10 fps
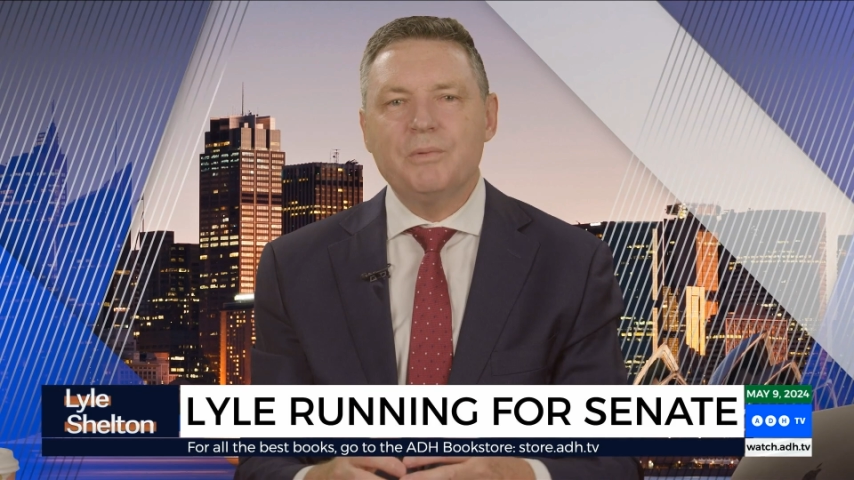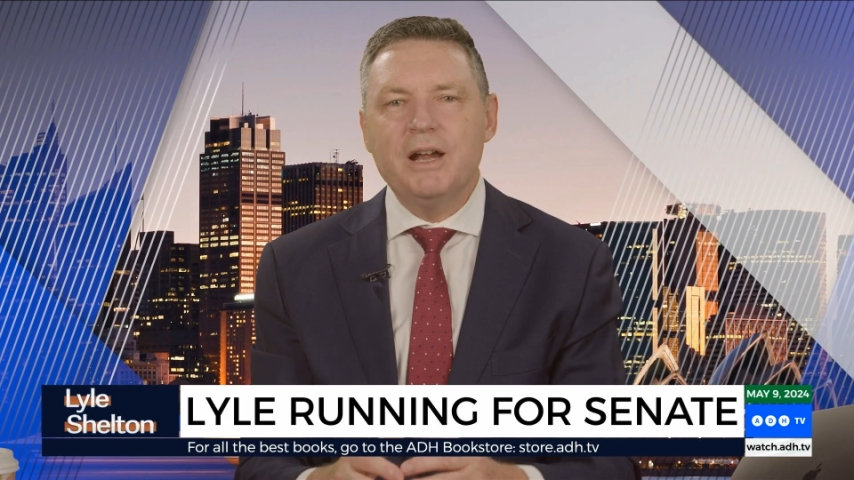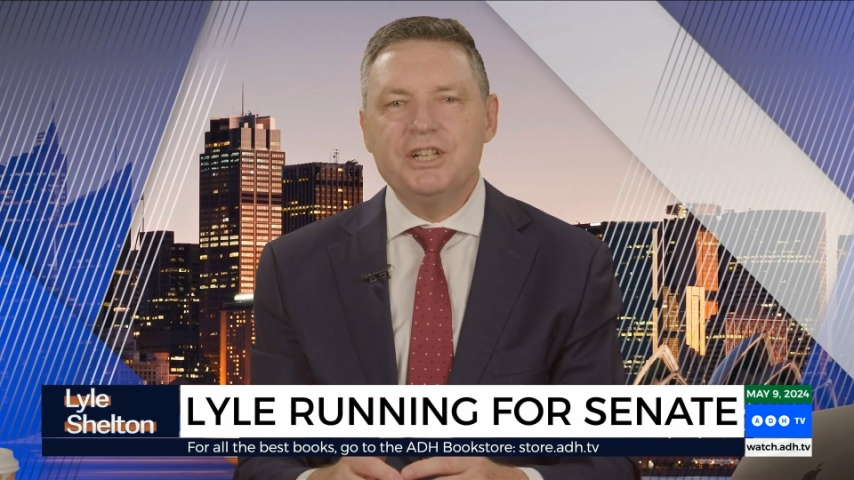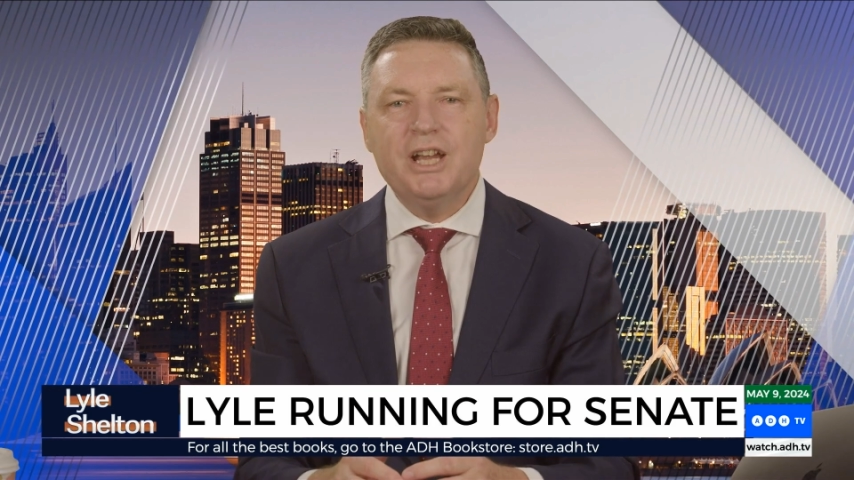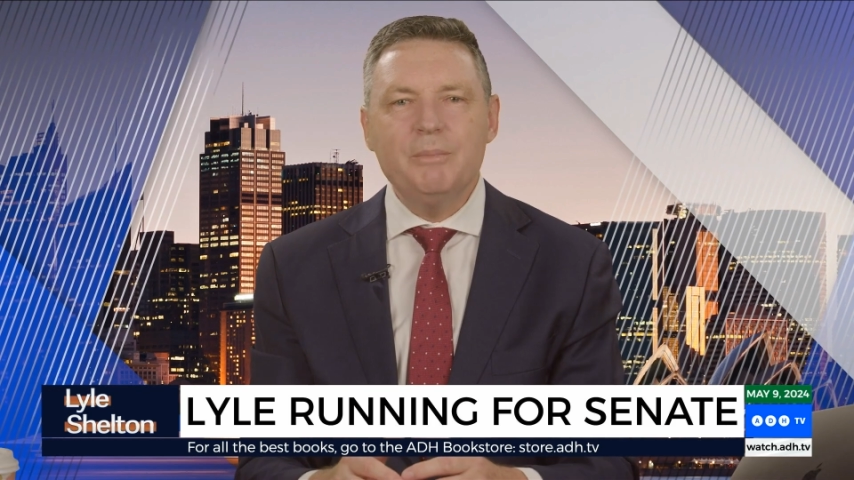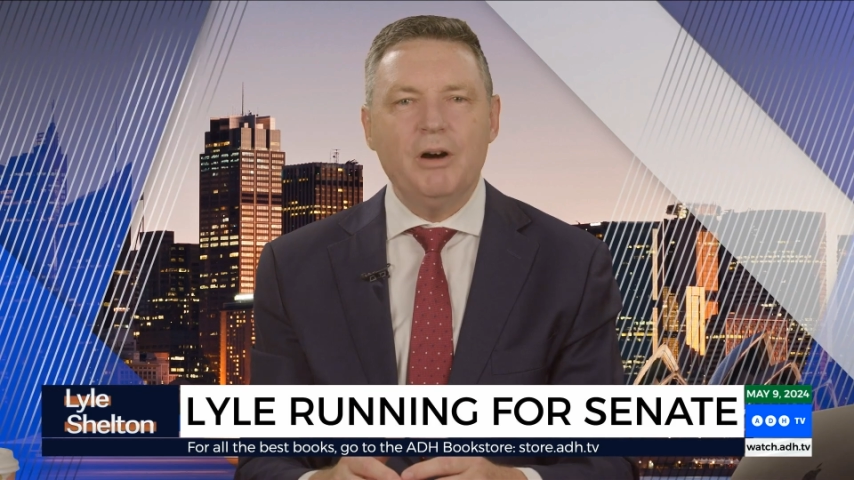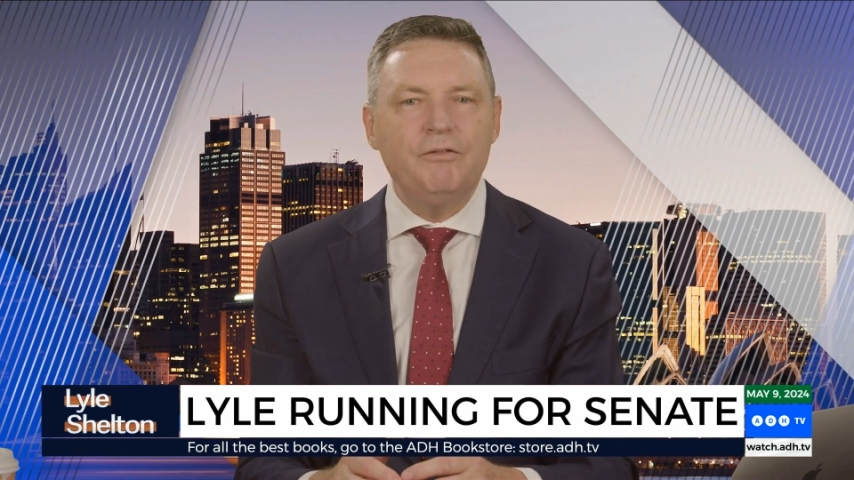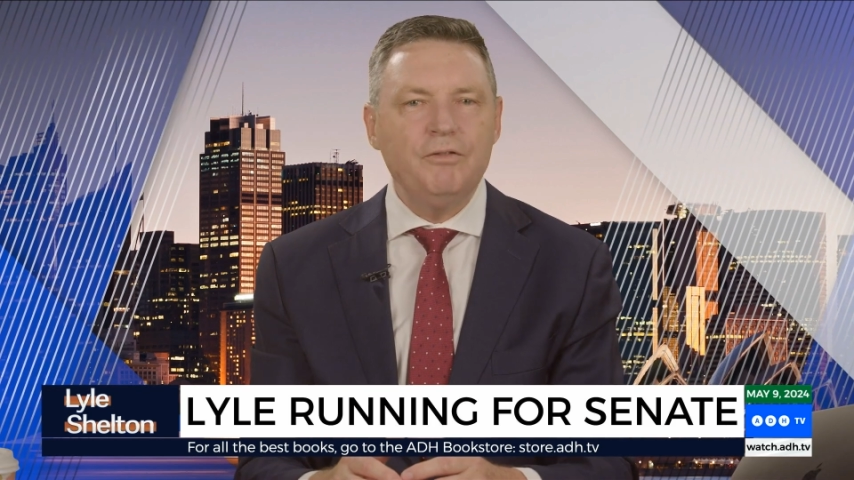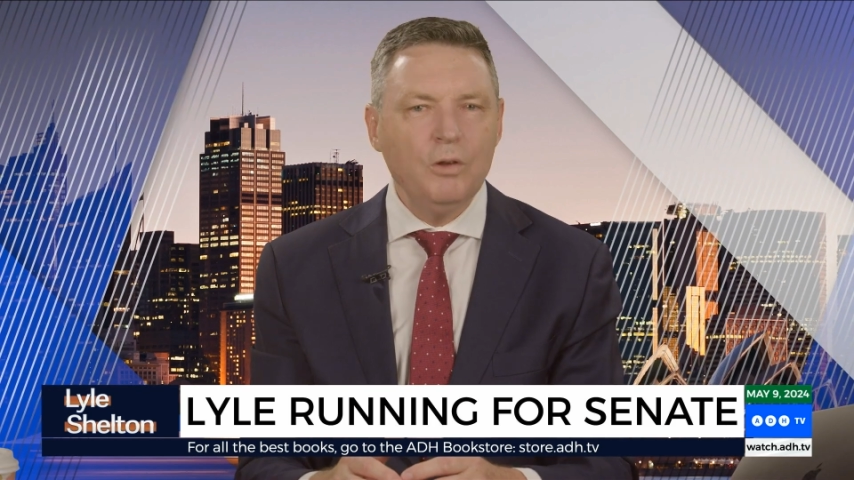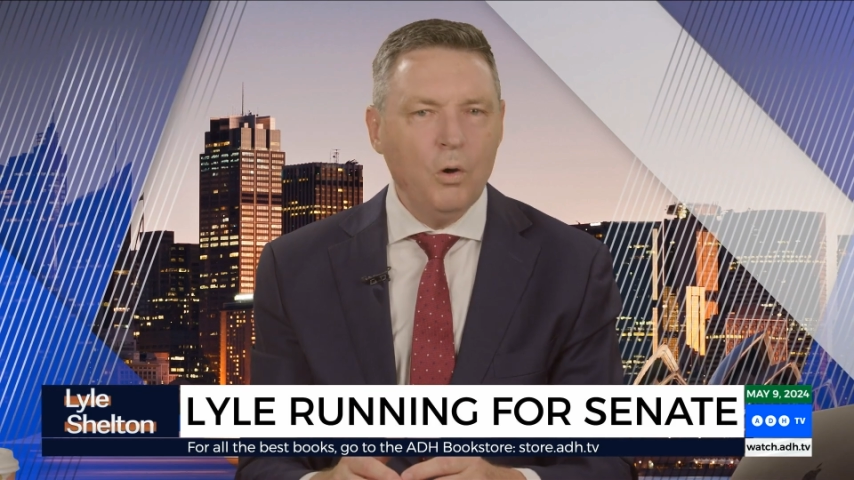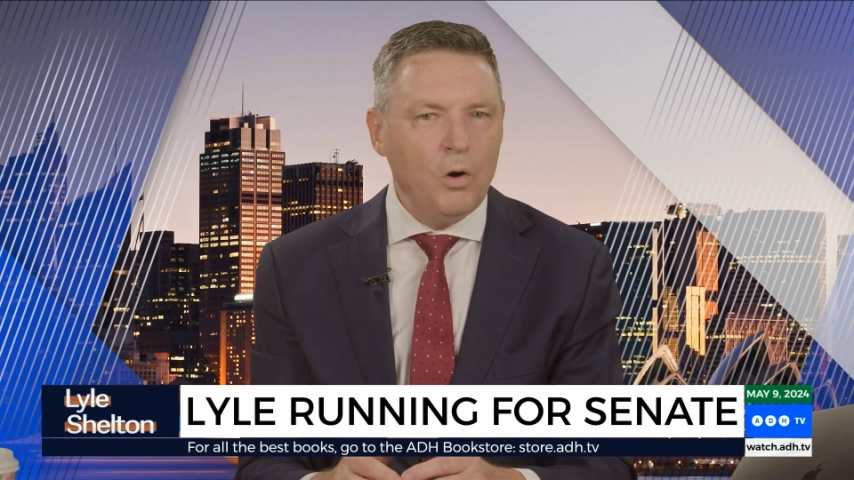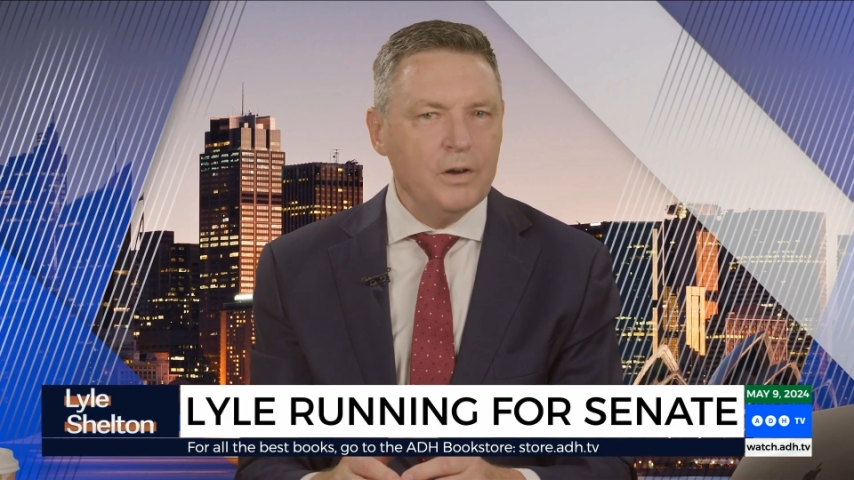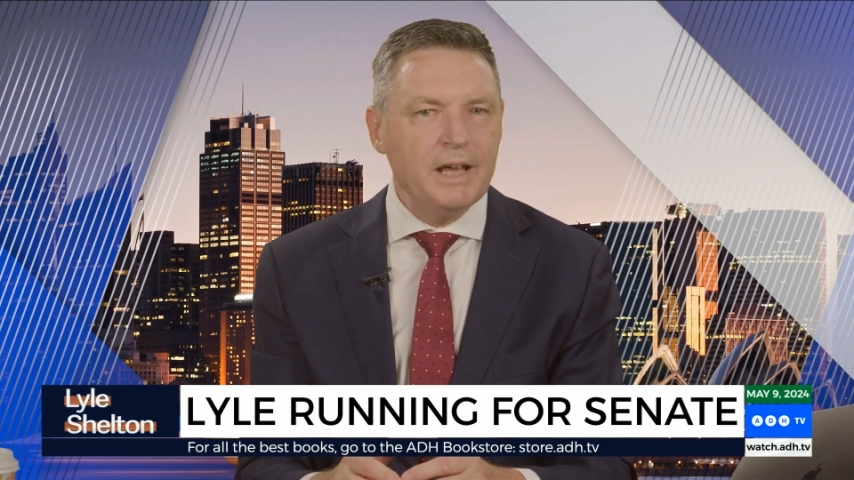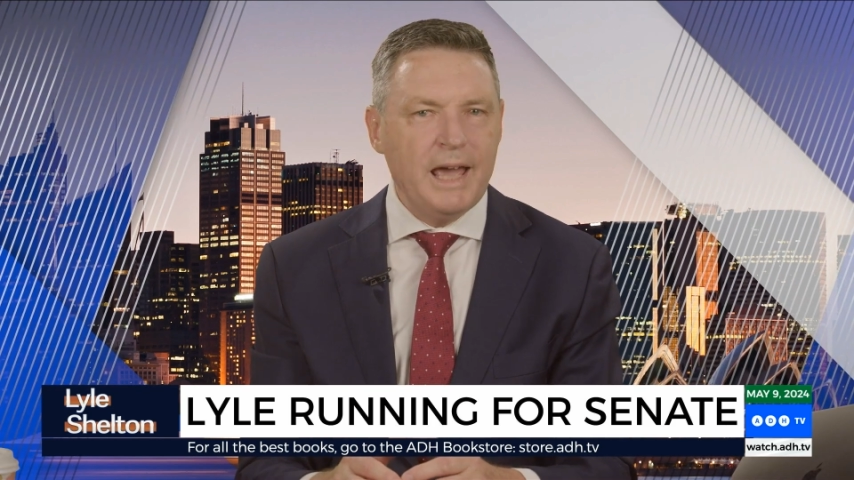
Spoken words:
regime of flawed